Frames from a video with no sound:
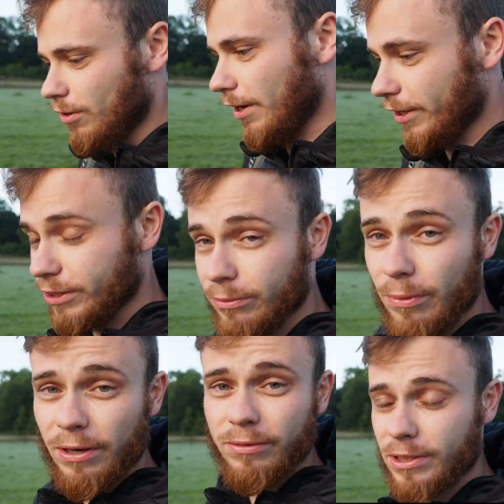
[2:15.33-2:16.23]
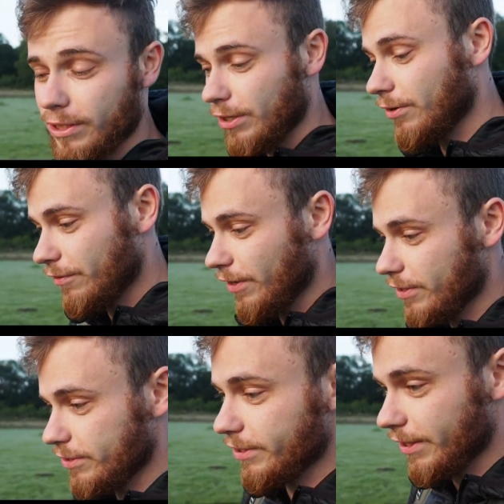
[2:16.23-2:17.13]
Actually, when I was at
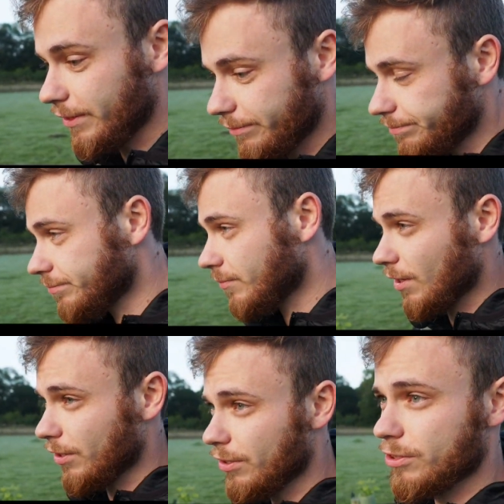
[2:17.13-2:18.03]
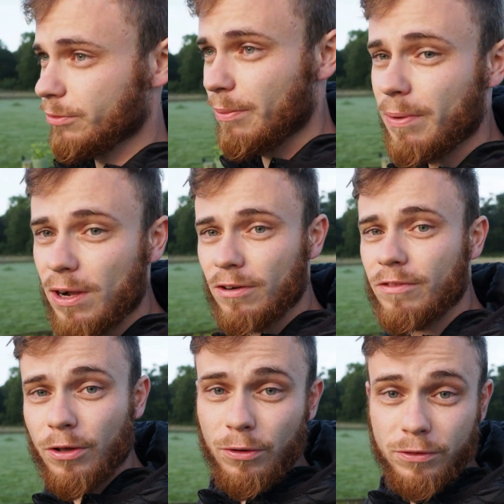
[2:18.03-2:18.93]
university, I used to be part of
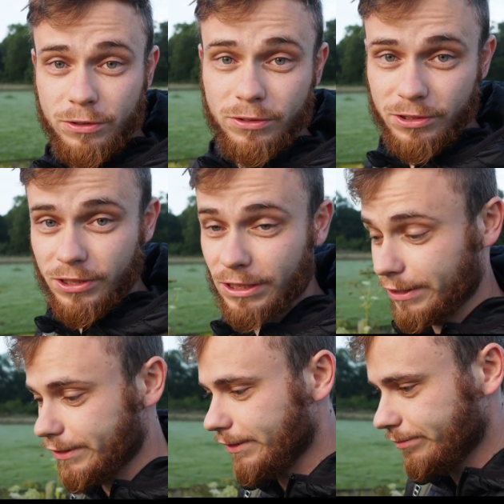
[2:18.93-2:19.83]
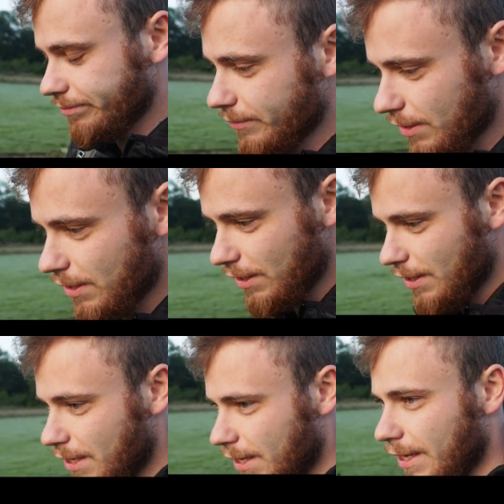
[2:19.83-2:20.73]
the Hoofstock Society,
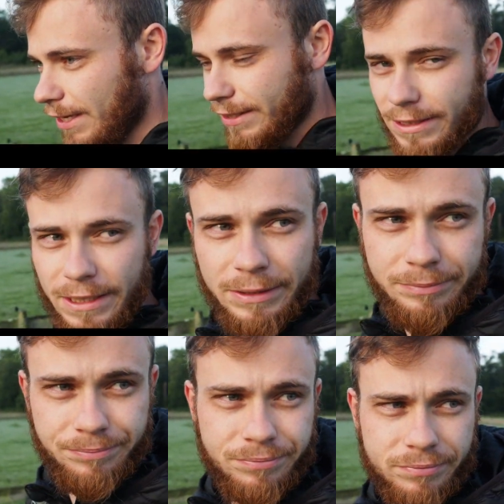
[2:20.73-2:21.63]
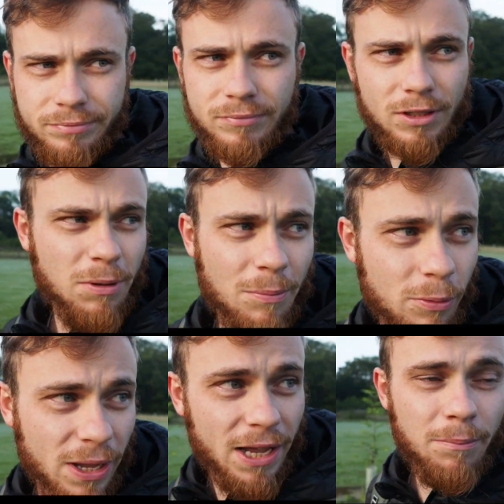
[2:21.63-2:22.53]
and uh, I remember
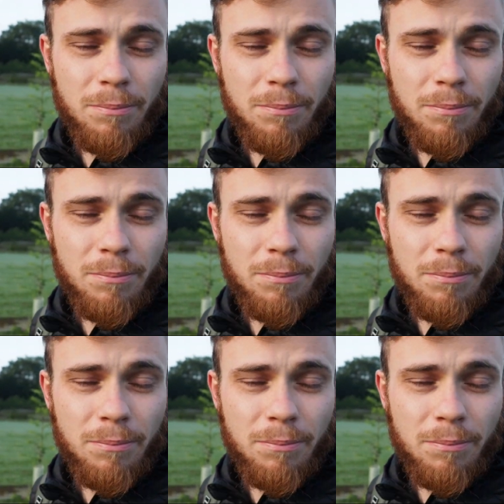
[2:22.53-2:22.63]
we had a